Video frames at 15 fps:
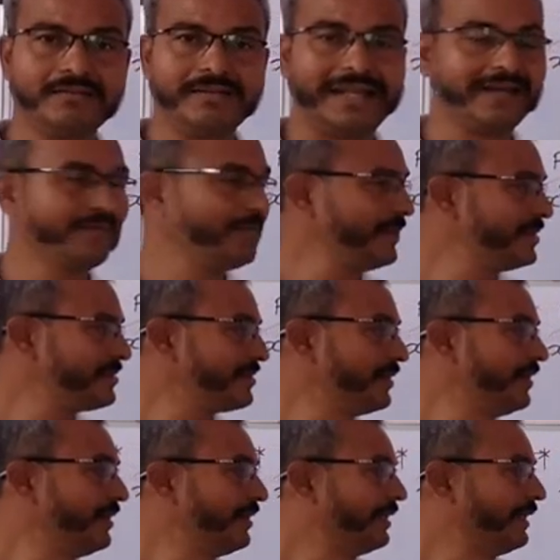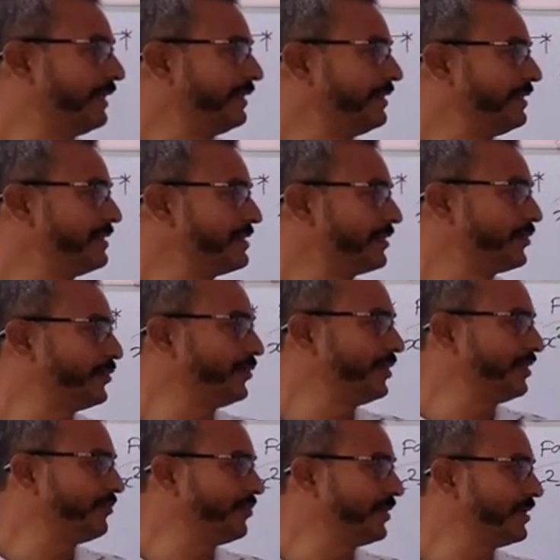That means these are two
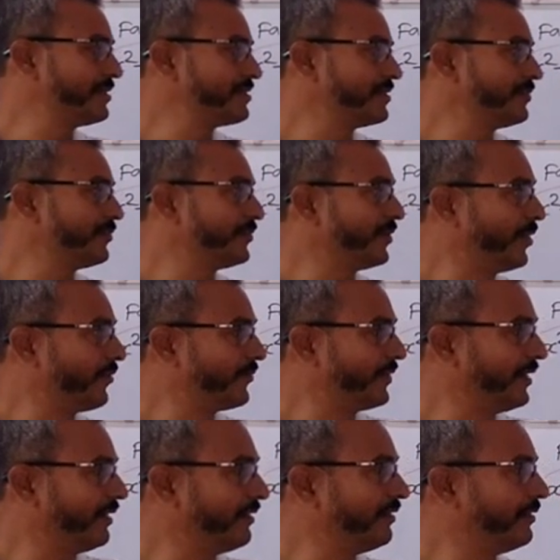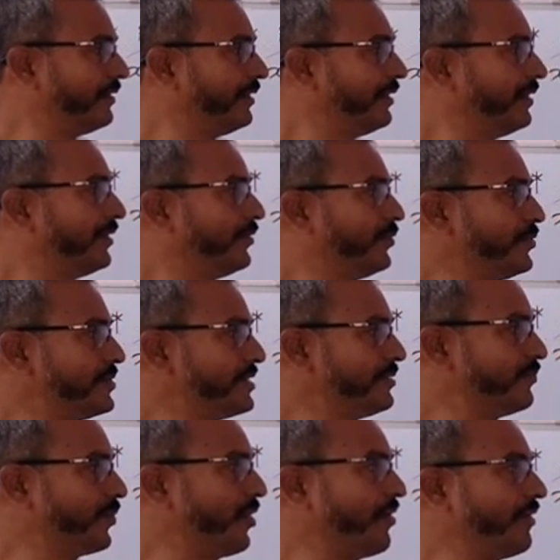numbers we obtain whose
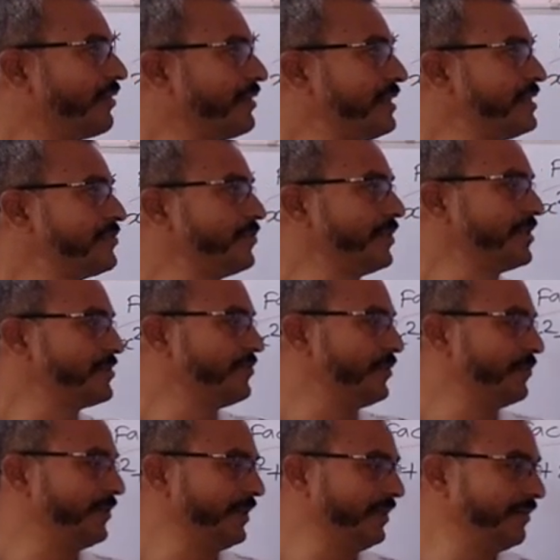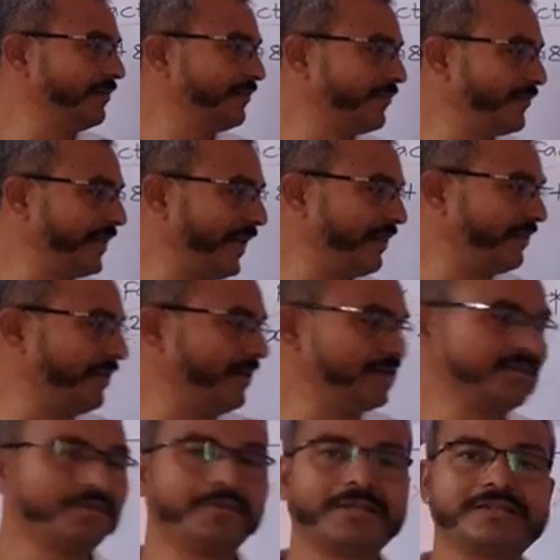product is plus 15 and the
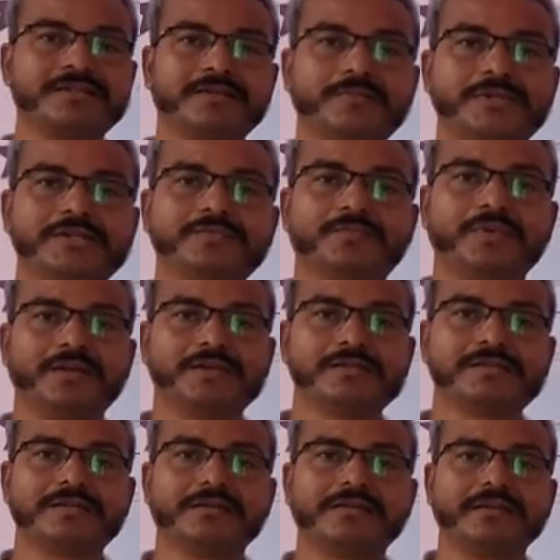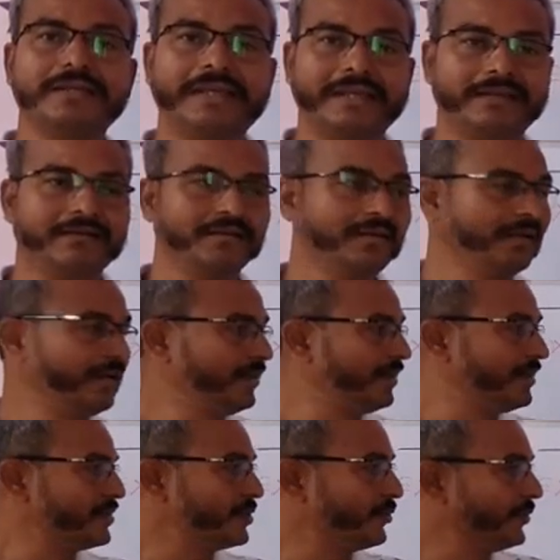algebraic sum is plus 8.
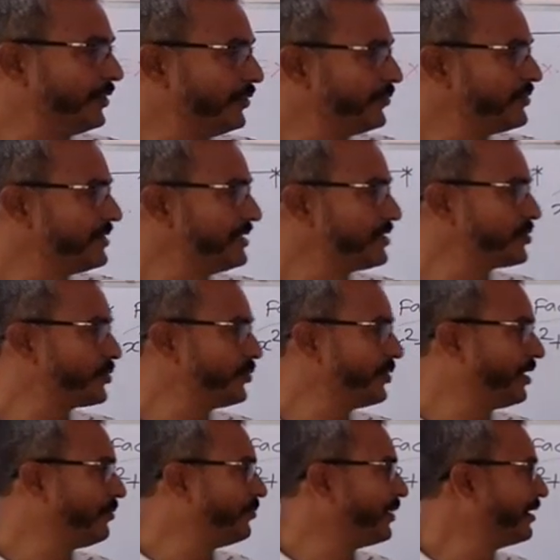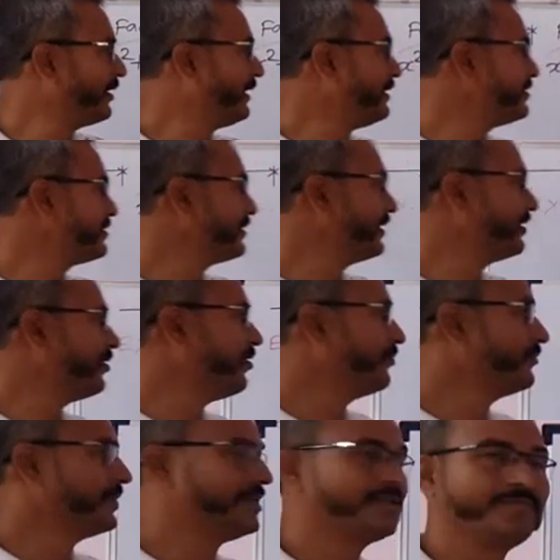So we use these two numbers instead
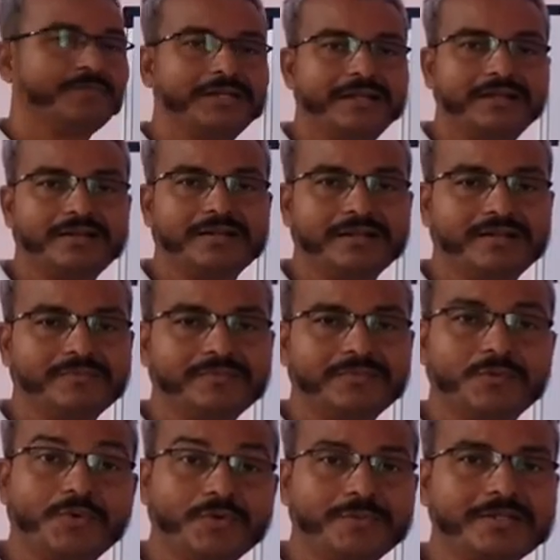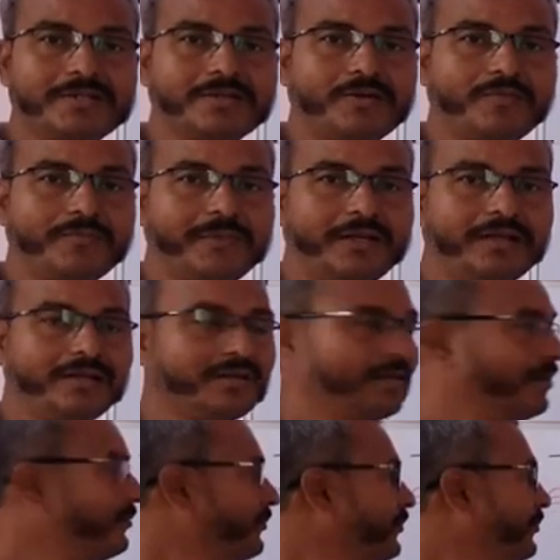of this middle term, coefficient of middle
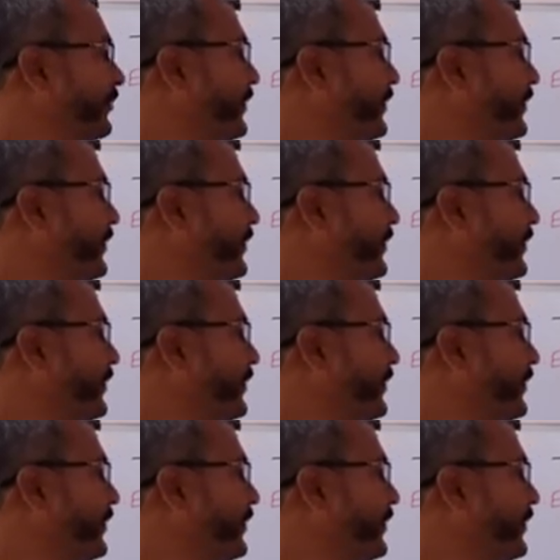term.